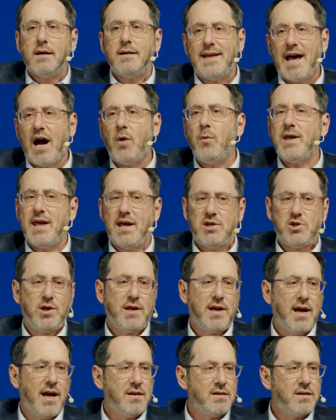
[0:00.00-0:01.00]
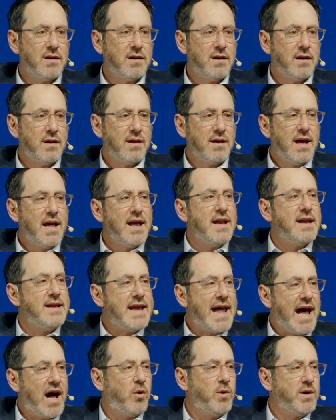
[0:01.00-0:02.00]
Now we educate.
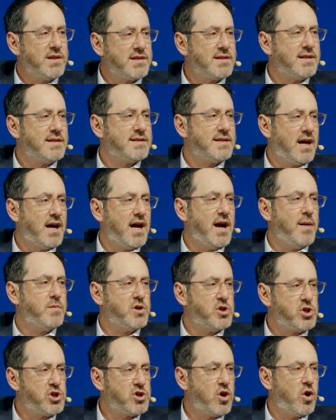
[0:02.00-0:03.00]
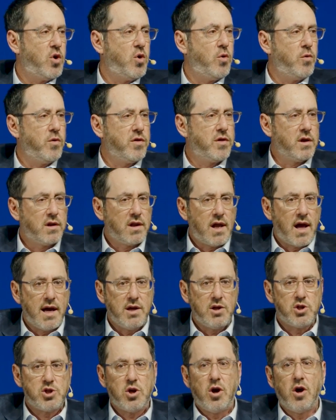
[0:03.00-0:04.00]
Now it's the time to show the
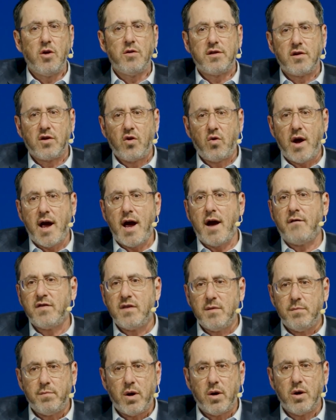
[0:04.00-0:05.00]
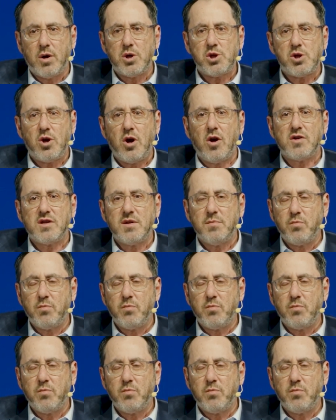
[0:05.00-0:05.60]
line chart, the graph, the bar chart,